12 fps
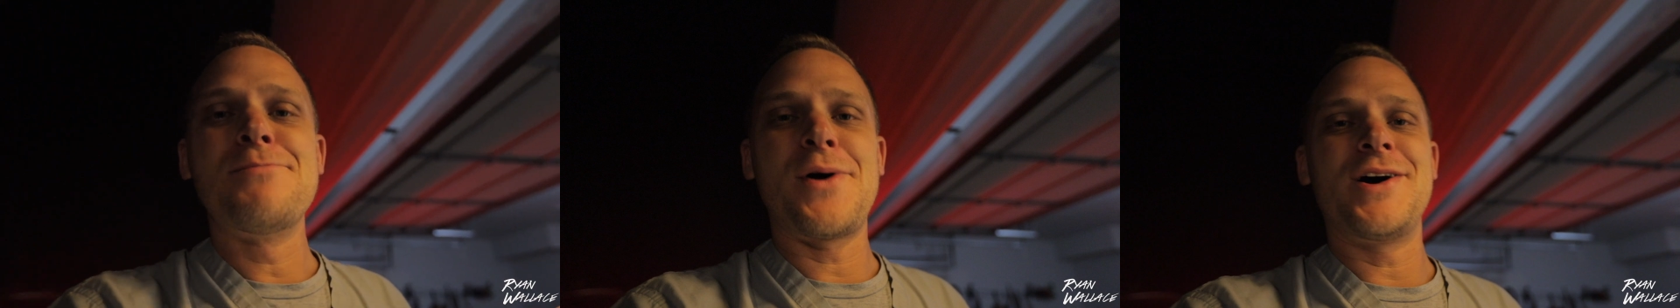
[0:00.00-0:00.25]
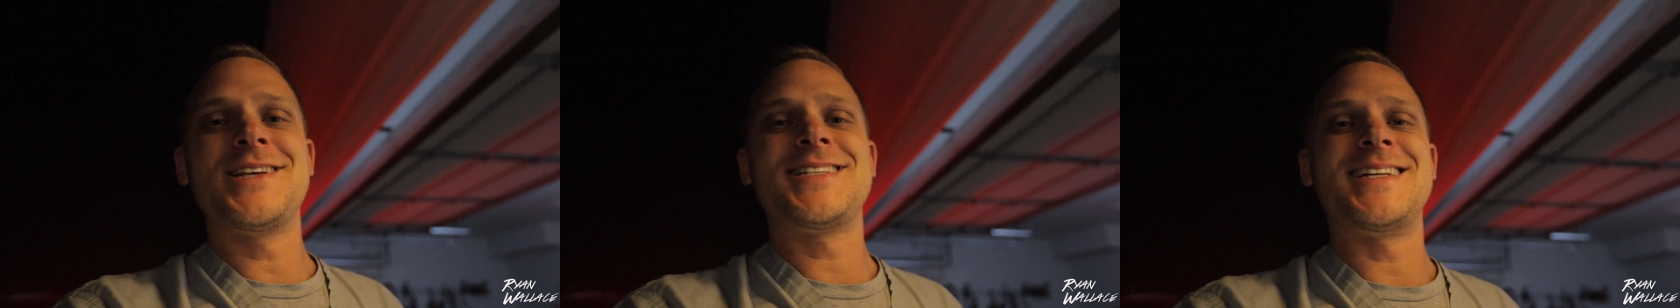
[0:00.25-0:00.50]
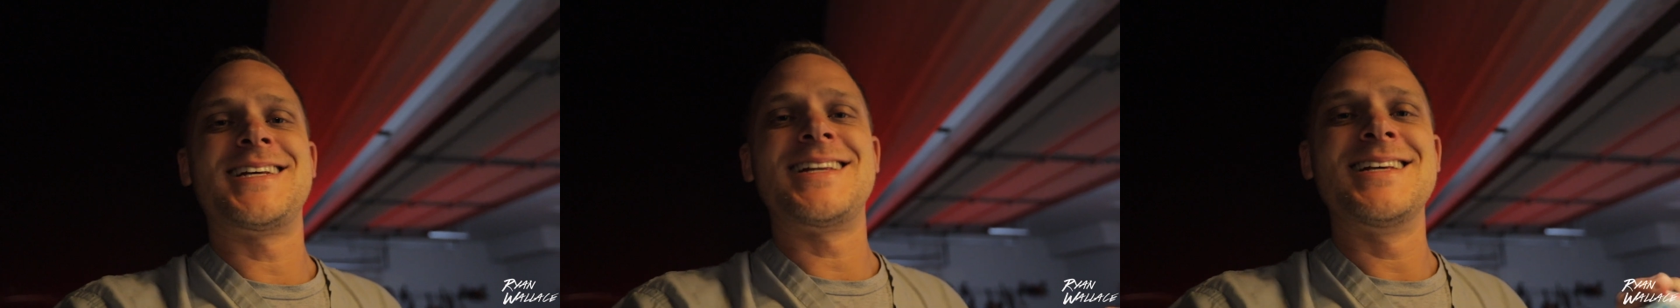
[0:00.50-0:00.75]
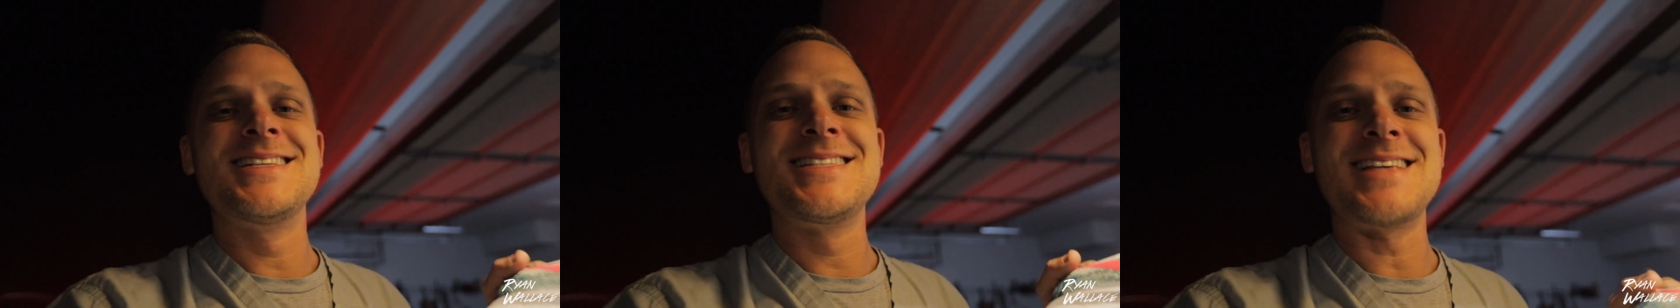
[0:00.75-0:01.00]

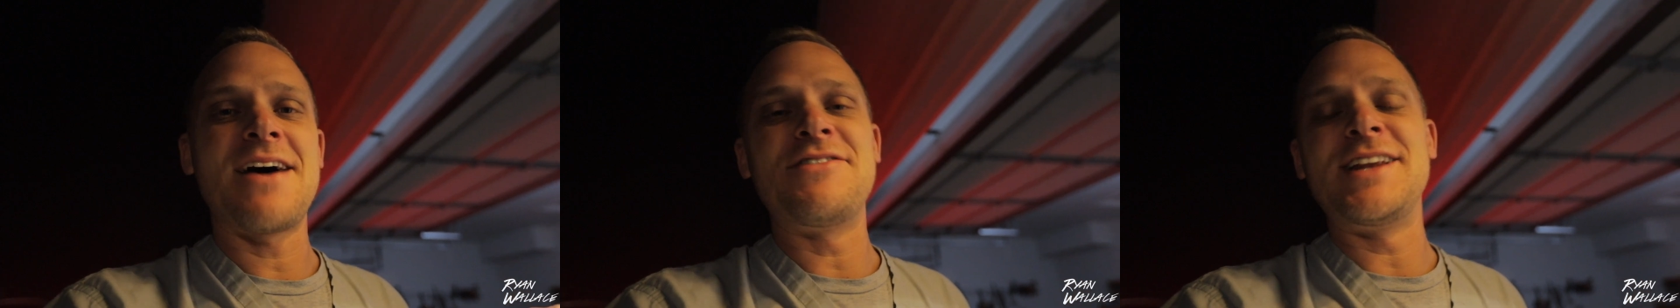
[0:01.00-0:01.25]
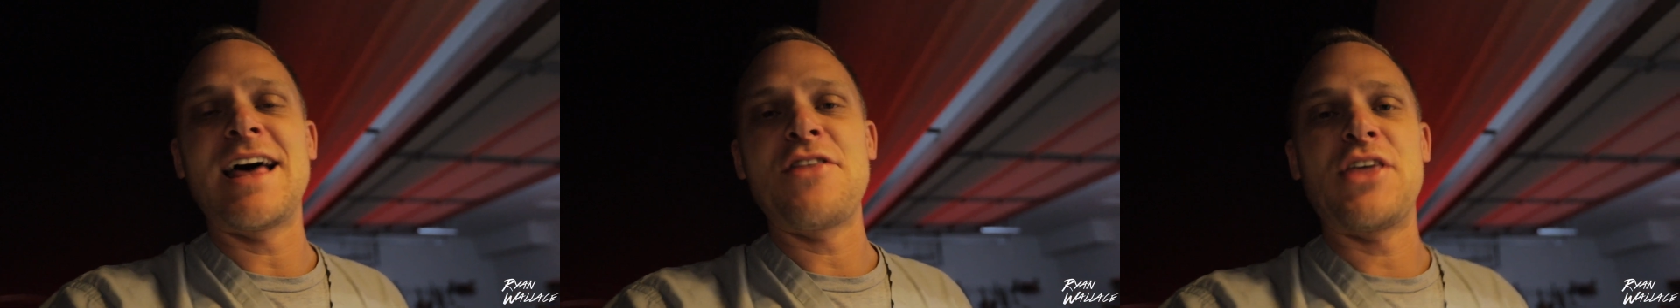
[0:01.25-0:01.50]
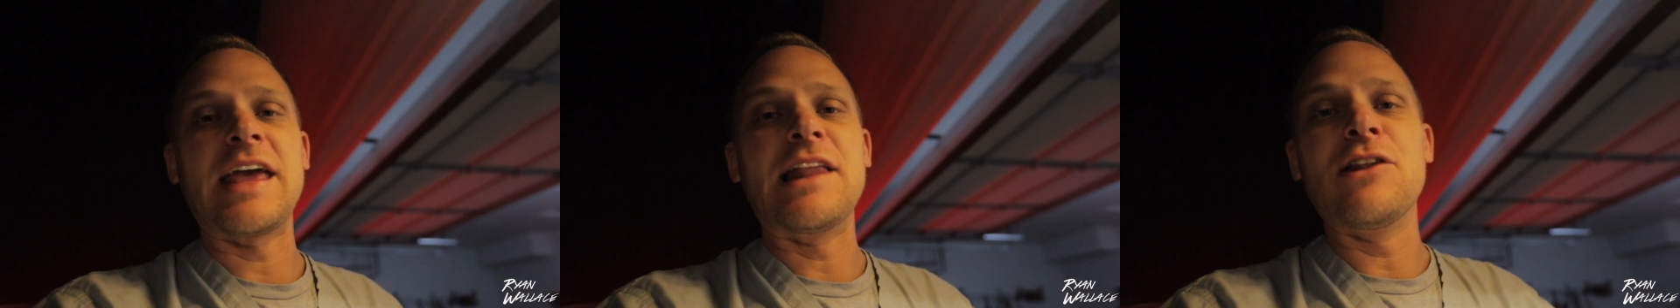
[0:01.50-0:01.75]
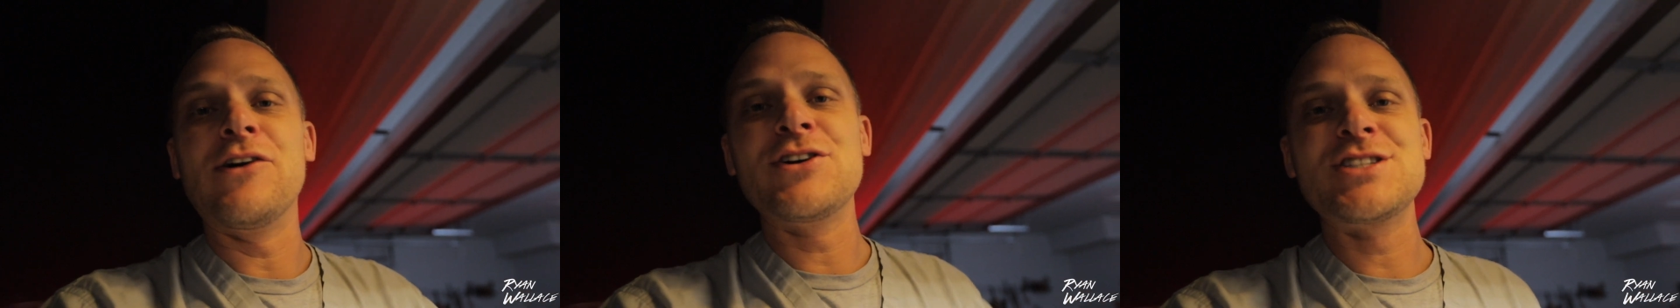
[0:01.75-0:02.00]
Boston 7-0. It
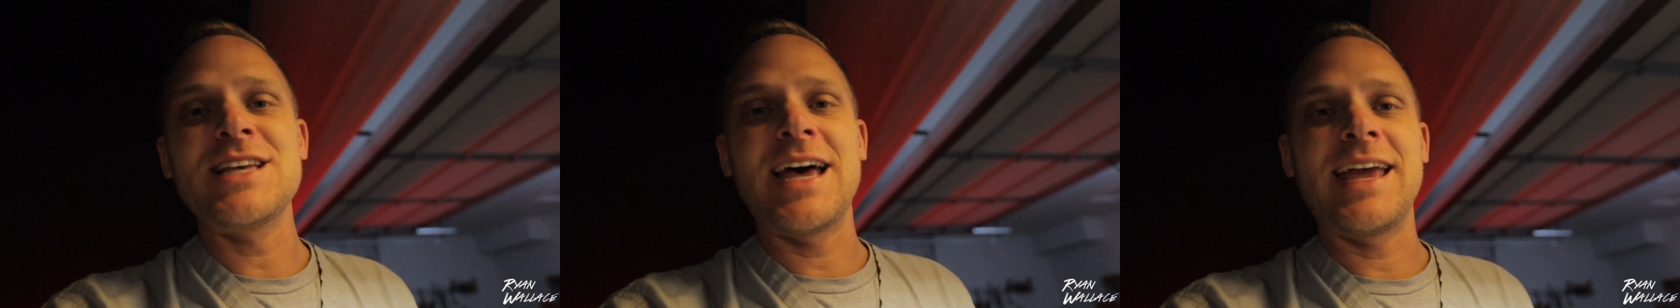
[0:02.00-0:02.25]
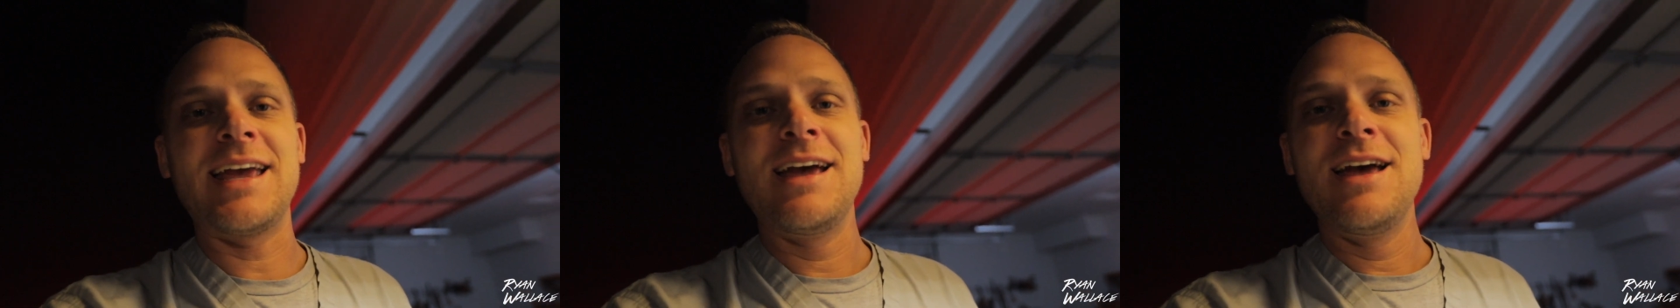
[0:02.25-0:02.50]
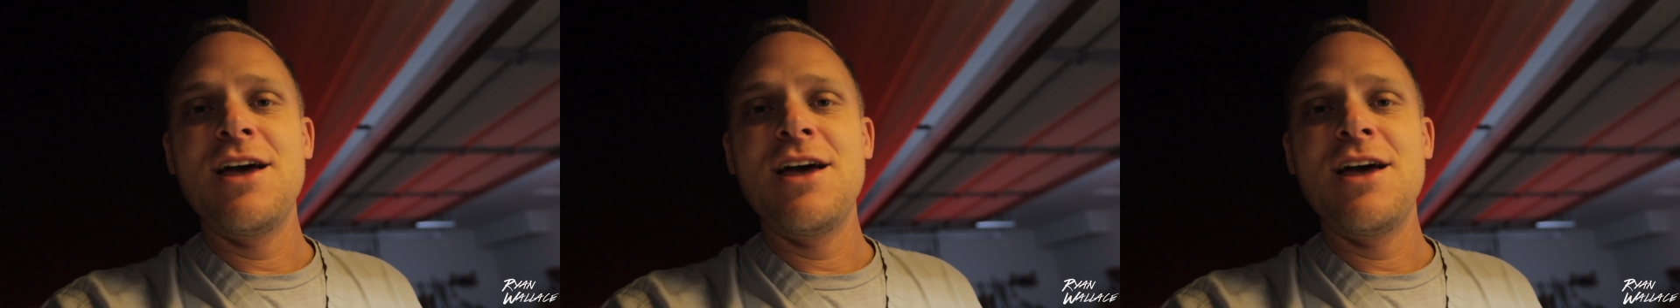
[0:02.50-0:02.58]
looks like